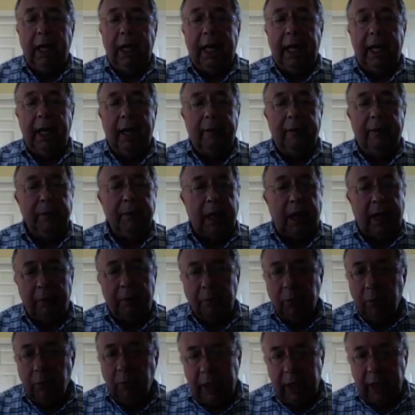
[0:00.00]
Um,
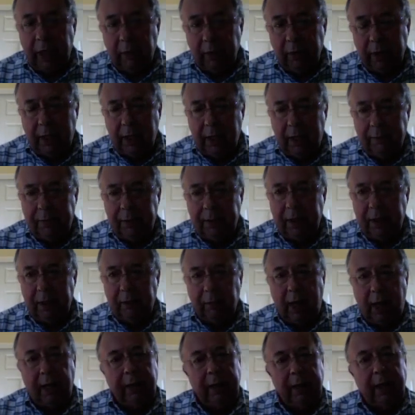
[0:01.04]
I'm working with a company
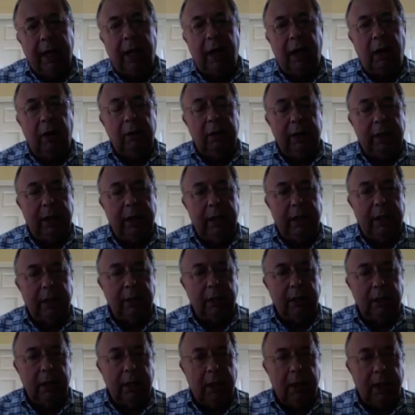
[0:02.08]
right now
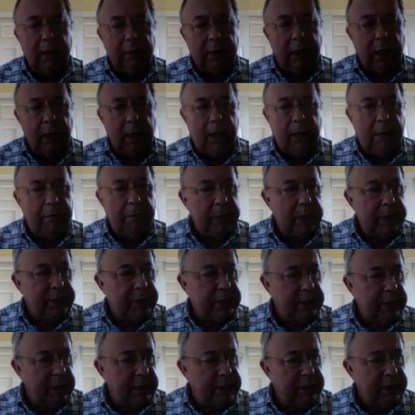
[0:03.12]
in uh,
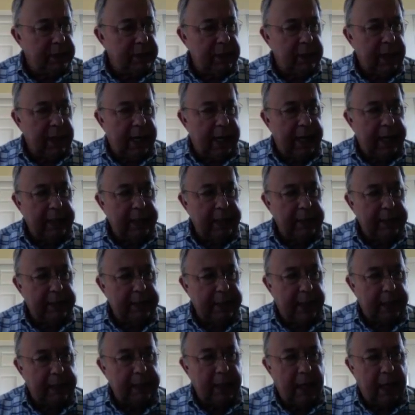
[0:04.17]
Columbus that's in high
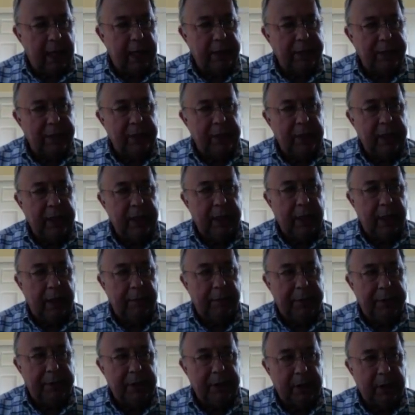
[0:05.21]
technology, uh,
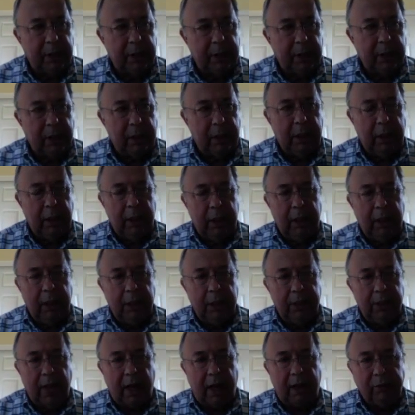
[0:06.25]
particular
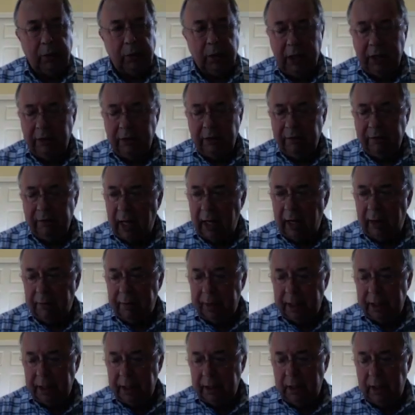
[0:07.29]
software
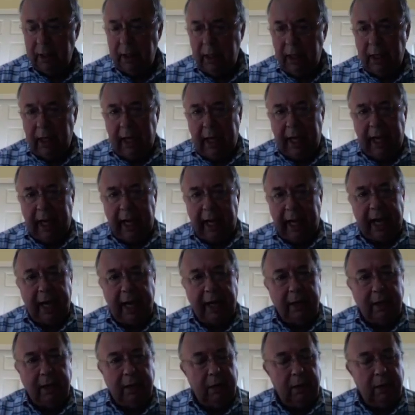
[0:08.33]
development.
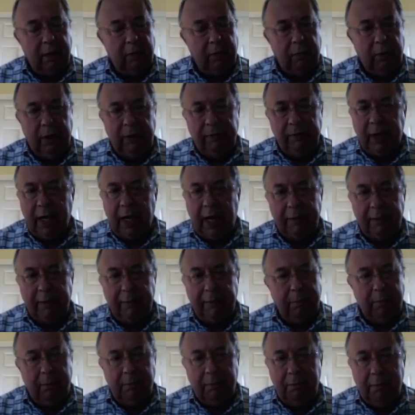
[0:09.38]
And we've
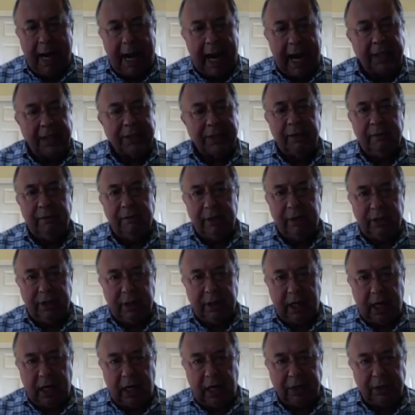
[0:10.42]
got massive
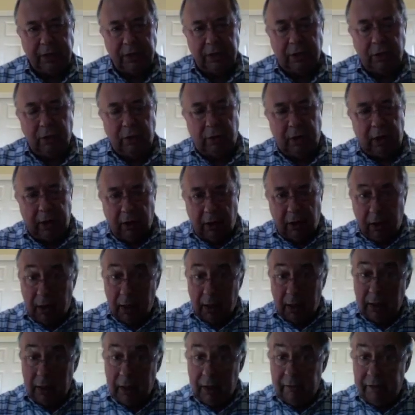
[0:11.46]
discussions going
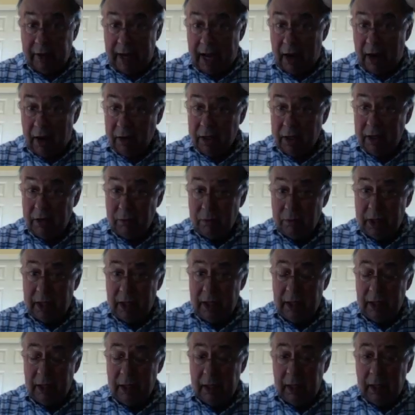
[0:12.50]
on of how can
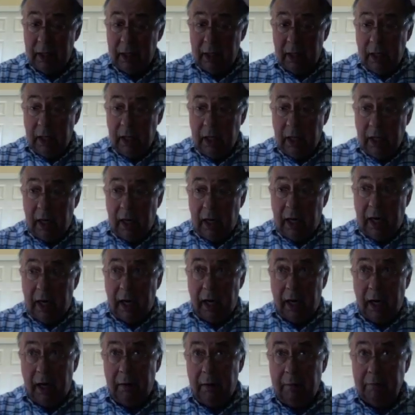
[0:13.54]
we
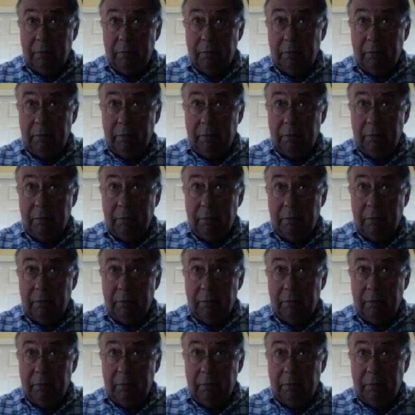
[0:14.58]
uh,